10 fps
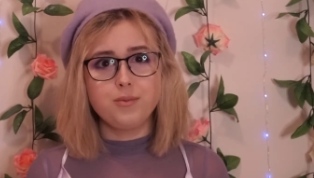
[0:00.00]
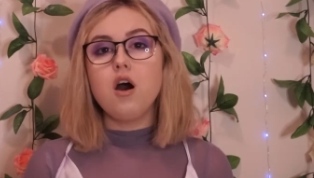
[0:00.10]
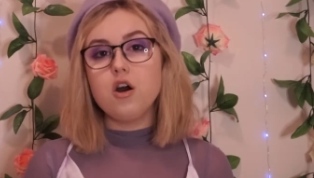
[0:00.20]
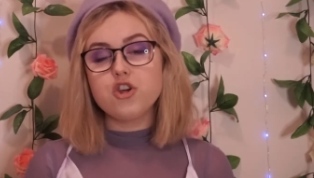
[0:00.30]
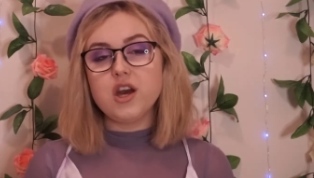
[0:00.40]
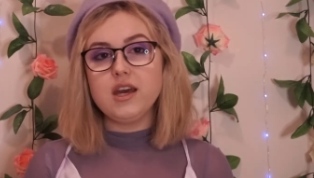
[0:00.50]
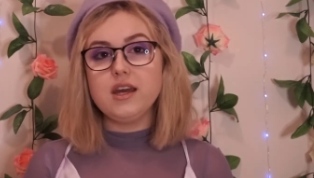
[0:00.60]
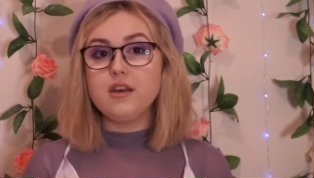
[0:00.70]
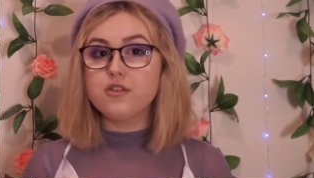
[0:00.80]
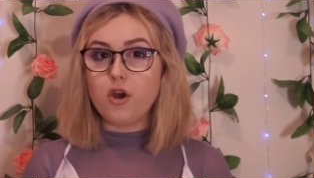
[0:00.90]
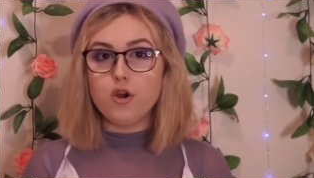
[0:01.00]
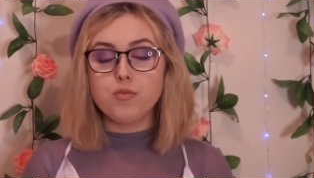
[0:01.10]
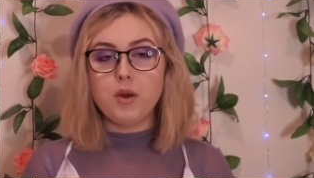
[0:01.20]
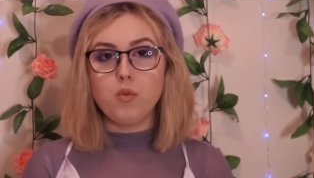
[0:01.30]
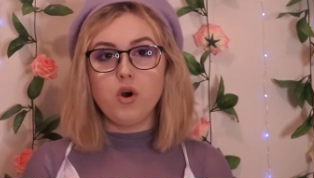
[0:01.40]
RJ, in his own
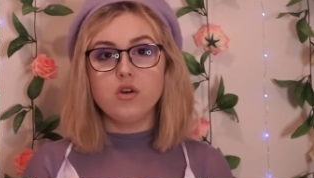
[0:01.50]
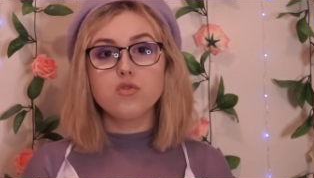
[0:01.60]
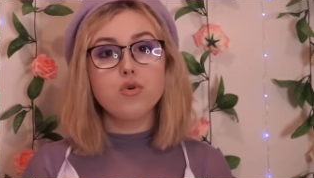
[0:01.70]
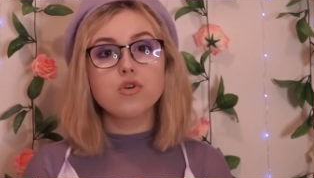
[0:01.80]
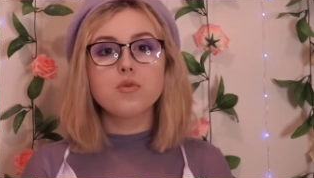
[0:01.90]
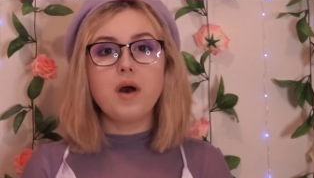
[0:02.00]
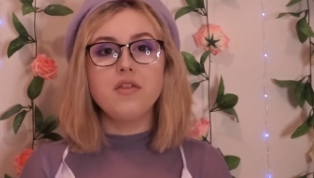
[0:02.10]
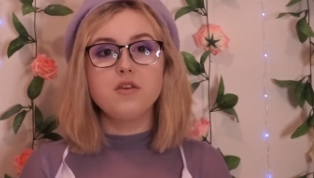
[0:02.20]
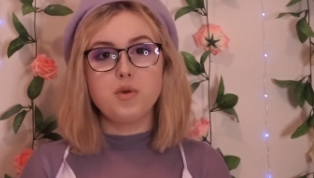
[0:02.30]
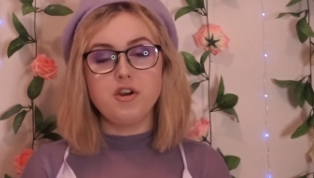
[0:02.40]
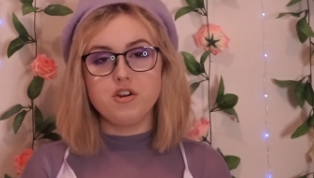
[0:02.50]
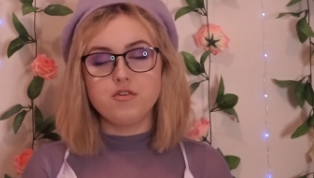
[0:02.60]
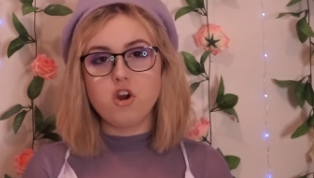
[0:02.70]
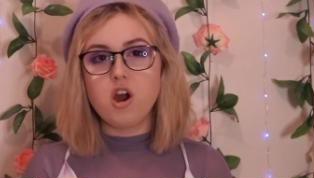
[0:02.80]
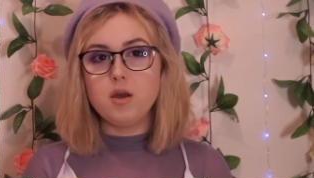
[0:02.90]
memoir, talks about this period of
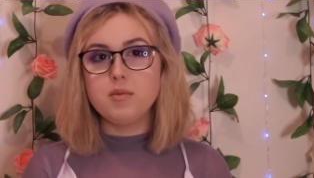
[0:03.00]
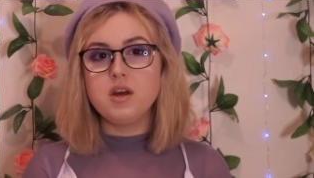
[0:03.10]
time,